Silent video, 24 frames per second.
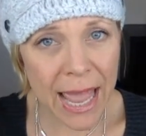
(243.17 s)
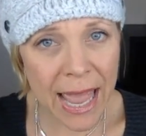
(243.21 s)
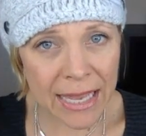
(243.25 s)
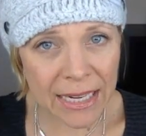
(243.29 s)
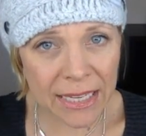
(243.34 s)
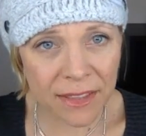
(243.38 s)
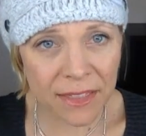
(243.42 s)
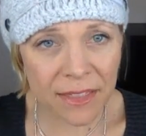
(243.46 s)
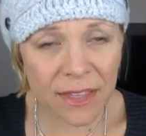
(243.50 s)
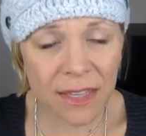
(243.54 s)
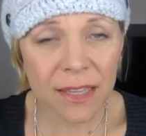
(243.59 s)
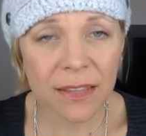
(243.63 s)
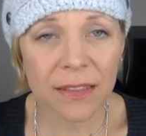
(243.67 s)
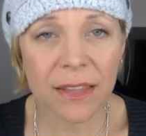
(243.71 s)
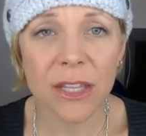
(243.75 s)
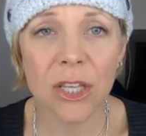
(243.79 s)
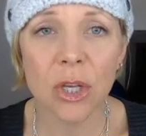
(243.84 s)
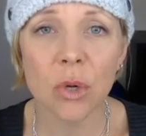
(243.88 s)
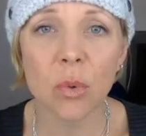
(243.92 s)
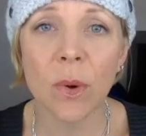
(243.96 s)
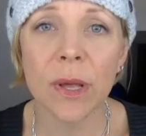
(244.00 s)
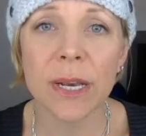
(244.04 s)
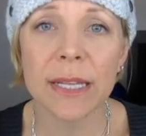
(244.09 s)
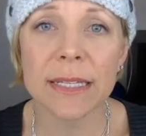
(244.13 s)
anything
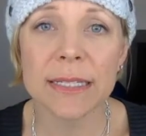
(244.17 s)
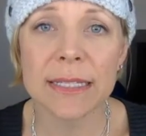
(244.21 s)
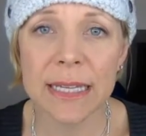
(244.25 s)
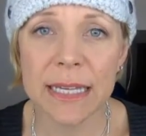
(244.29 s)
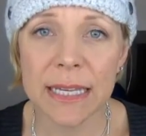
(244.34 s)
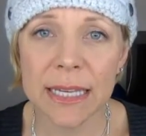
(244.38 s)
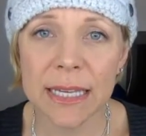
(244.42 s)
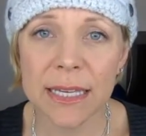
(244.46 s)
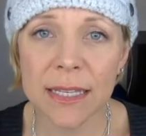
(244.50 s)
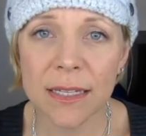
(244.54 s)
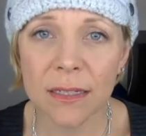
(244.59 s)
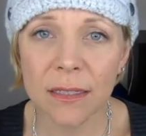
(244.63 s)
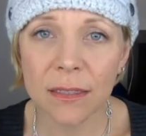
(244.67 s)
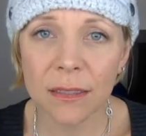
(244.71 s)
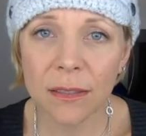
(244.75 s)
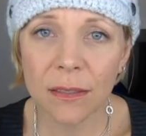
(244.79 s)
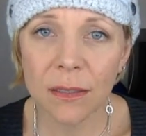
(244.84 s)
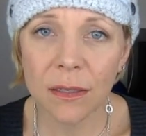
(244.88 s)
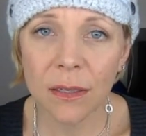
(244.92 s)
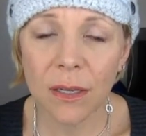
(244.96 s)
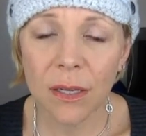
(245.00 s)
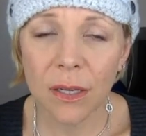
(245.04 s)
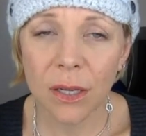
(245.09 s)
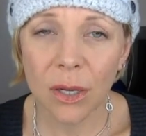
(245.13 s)
that you wanted to eat,
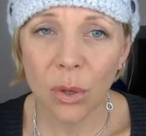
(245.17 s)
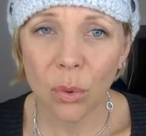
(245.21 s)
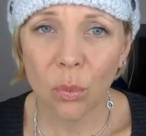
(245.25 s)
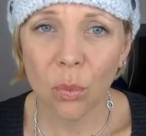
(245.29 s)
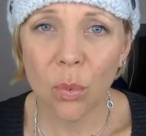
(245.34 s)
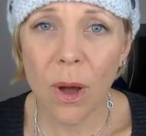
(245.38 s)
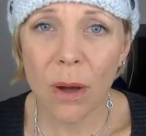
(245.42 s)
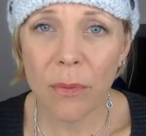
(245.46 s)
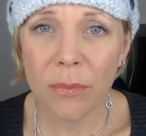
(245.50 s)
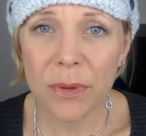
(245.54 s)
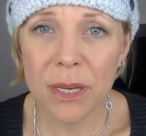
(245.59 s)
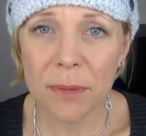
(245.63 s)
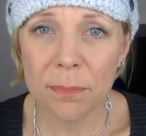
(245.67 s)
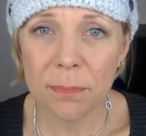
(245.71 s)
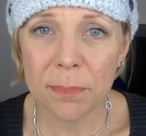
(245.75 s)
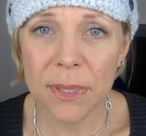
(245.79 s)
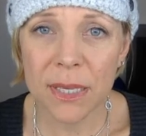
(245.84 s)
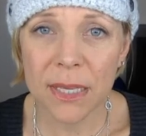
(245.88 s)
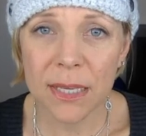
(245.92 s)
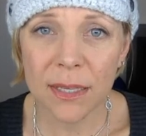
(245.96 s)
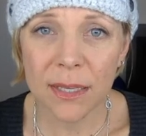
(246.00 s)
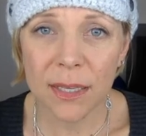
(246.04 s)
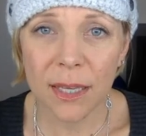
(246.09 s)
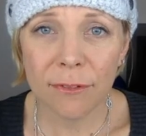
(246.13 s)
what would it
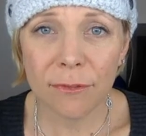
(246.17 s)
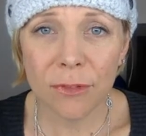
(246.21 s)
be?